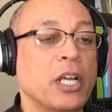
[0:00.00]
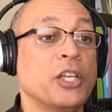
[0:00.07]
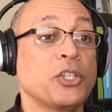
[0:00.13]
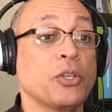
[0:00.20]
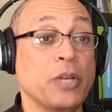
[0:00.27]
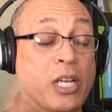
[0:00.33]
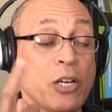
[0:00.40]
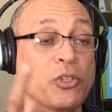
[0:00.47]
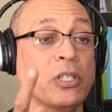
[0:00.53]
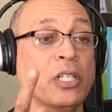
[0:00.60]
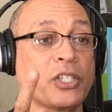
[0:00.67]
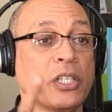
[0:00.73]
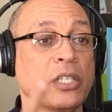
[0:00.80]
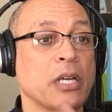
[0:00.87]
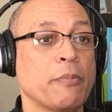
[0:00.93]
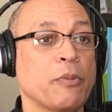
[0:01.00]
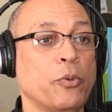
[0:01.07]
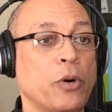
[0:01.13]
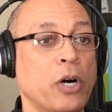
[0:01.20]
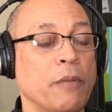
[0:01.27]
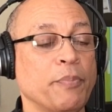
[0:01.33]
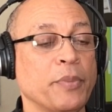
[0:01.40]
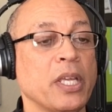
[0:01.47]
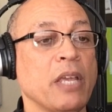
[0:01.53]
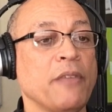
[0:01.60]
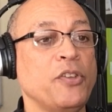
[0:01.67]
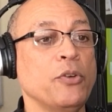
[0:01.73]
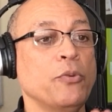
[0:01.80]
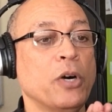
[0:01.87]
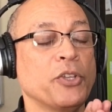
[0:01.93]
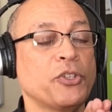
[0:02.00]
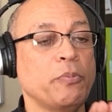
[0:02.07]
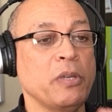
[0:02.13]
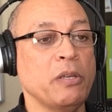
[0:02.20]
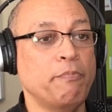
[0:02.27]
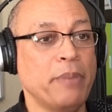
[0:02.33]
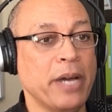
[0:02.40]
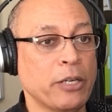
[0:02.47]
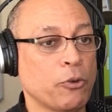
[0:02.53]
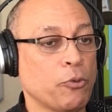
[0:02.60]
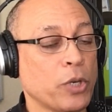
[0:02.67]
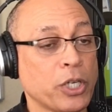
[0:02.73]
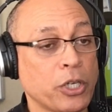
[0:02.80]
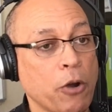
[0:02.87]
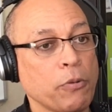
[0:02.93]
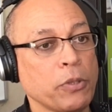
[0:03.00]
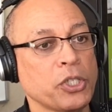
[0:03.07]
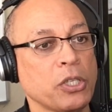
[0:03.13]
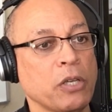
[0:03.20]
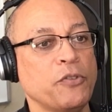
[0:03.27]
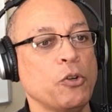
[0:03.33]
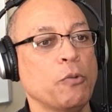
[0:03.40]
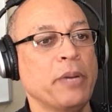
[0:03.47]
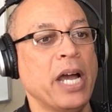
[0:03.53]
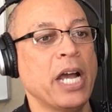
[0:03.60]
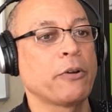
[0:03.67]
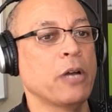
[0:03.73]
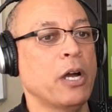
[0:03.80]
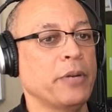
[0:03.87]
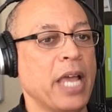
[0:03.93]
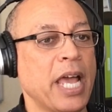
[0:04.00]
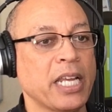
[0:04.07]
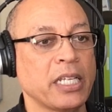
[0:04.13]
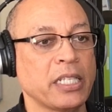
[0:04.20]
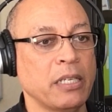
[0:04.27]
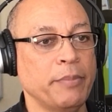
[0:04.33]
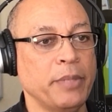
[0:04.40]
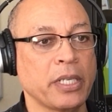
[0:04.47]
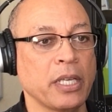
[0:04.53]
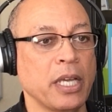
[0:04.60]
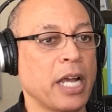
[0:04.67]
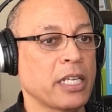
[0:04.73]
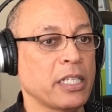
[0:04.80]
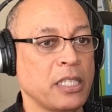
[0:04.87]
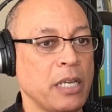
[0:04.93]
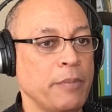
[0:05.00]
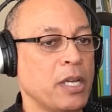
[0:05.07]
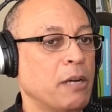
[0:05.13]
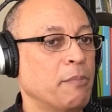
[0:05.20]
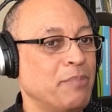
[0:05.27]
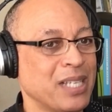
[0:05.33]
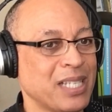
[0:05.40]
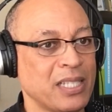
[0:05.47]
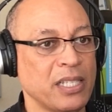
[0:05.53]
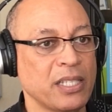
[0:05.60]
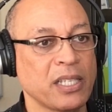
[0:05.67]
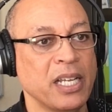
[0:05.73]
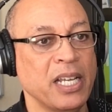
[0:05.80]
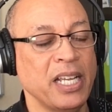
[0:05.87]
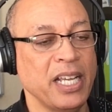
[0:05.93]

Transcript: So here's lesson number one. If you want to be better, regardless of your background, academia, business,